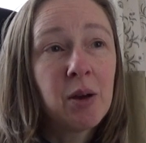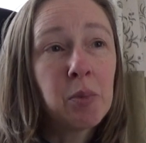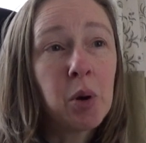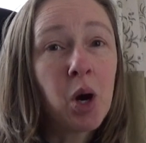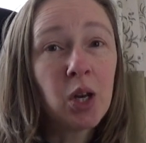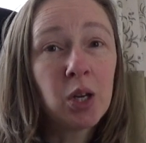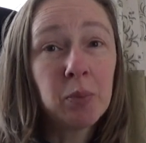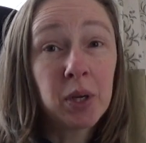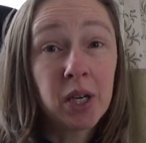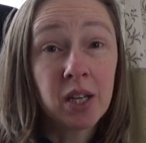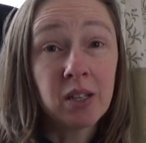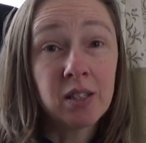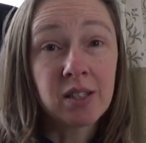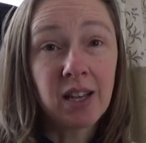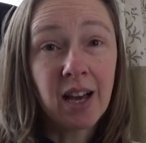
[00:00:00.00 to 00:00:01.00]
partly
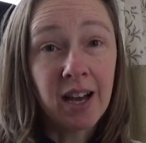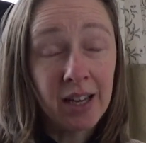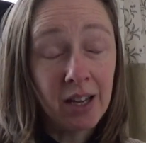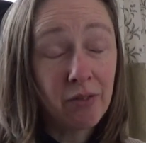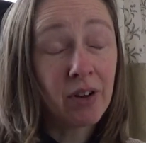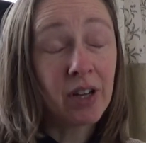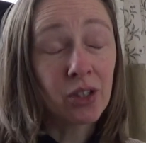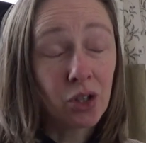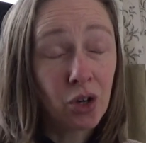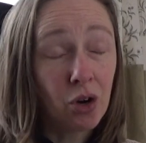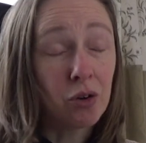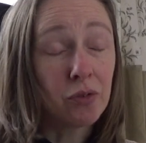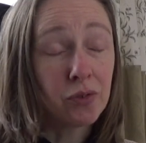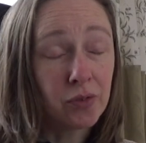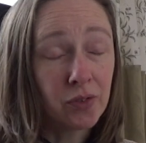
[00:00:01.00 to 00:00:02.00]
because I have had a
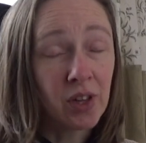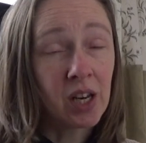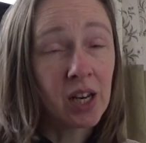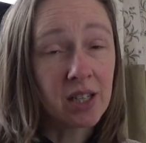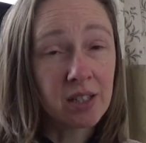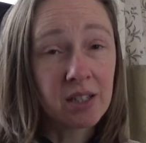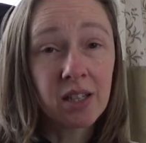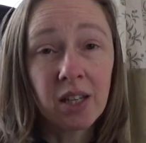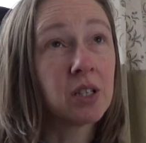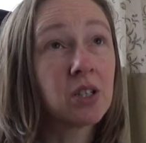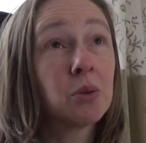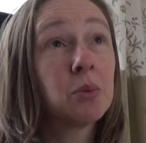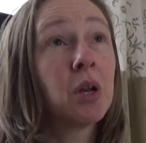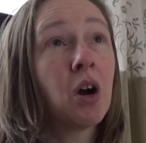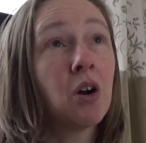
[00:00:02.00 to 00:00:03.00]
cough for the last like
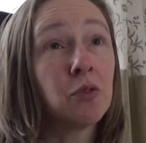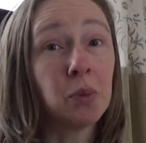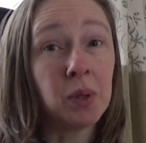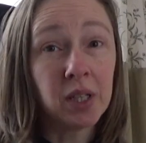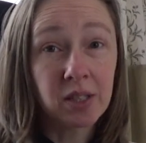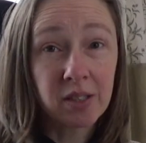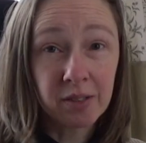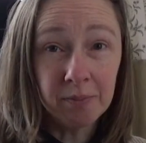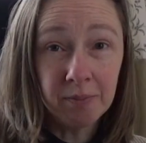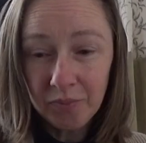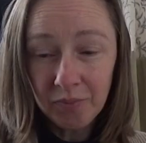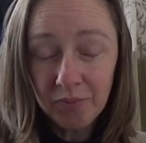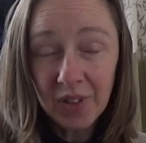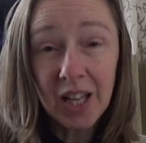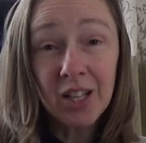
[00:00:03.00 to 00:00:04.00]
2.5 weeks.
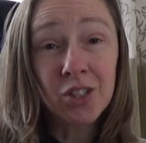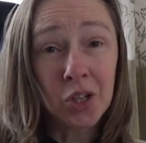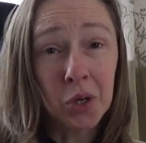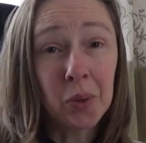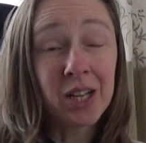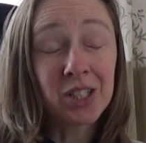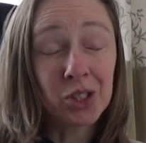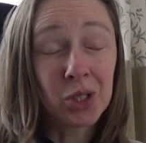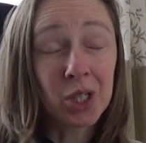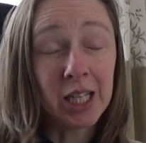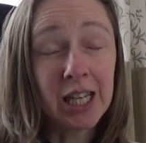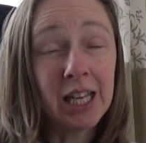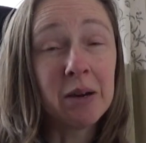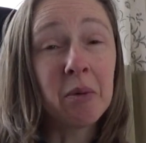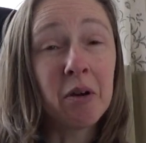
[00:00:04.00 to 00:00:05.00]
So as you can
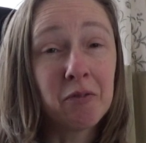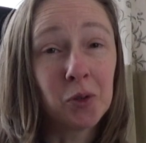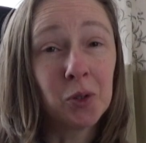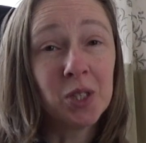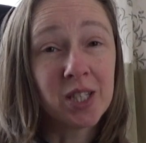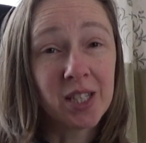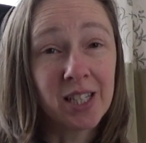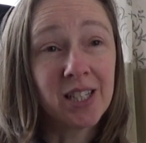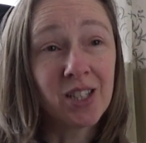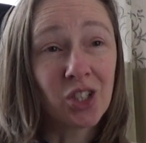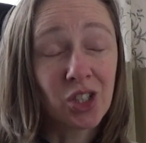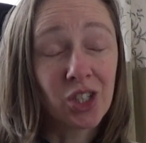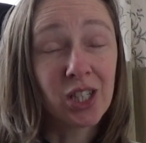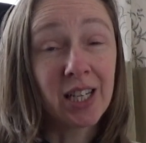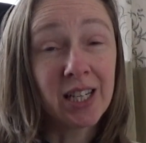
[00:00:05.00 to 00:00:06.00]
hear, my voice is
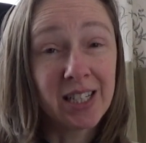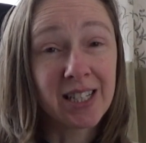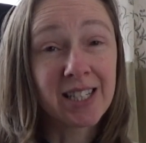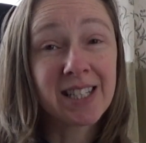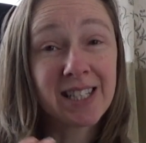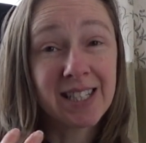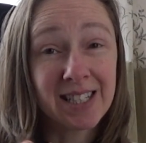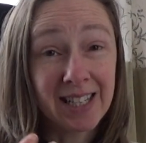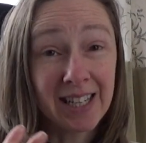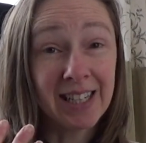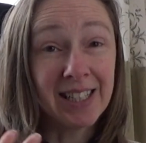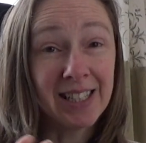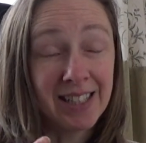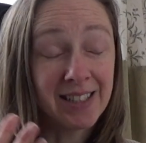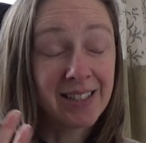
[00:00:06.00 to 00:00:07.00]
just like
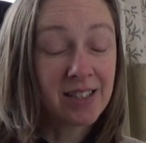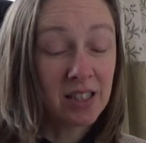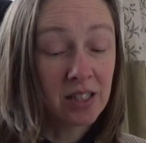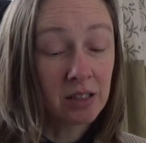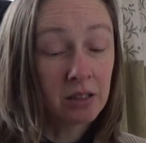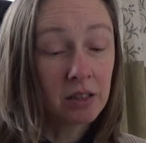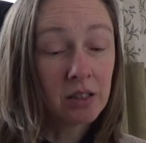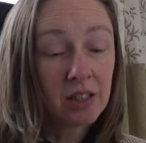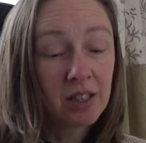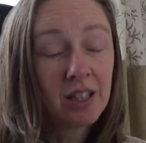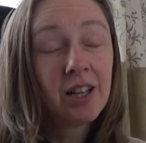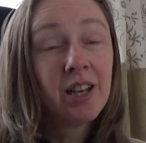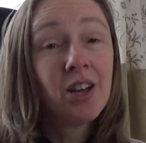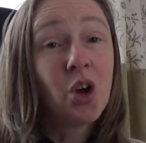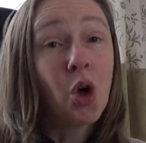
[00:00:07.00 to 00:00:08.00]
slightly still
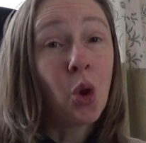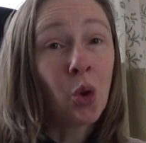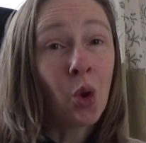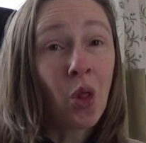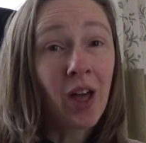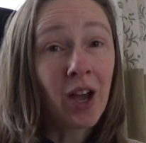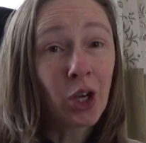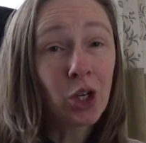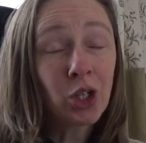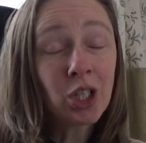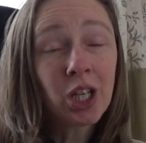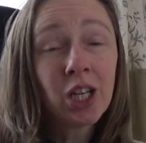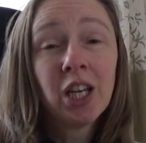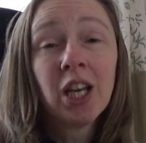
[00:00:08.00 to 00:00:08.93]
not that good.